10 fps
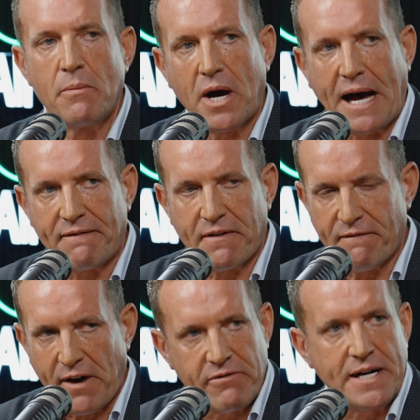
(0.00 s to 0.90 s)
but have
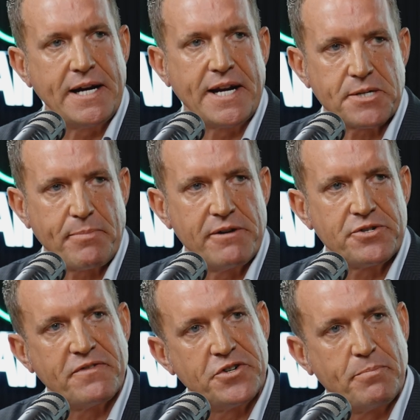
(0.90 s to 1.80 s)
very little
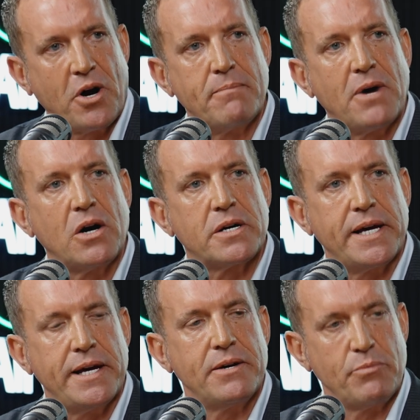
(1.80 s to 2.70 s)
experience of the Dubai
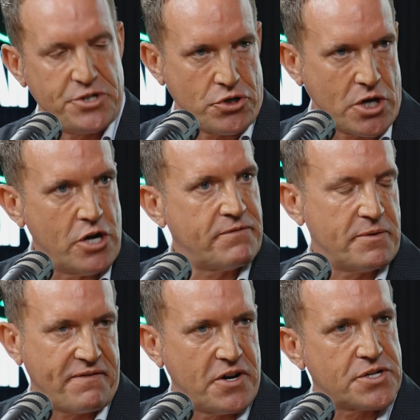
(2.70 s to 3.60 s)
market, which you'll learn
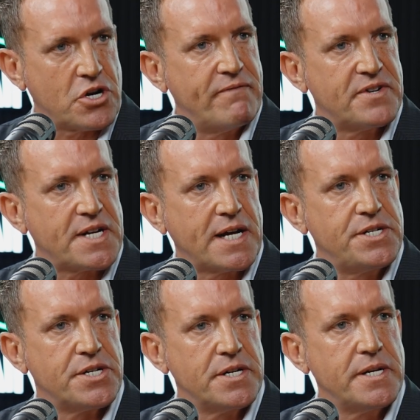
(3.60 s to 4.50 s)
from the first
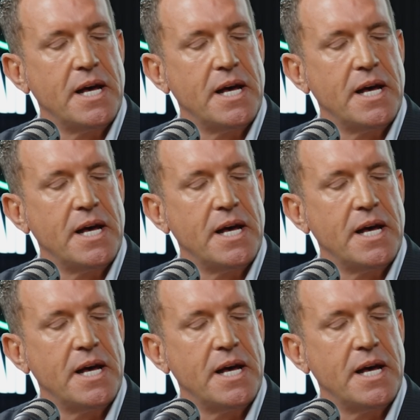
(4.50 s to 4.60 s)
conversation.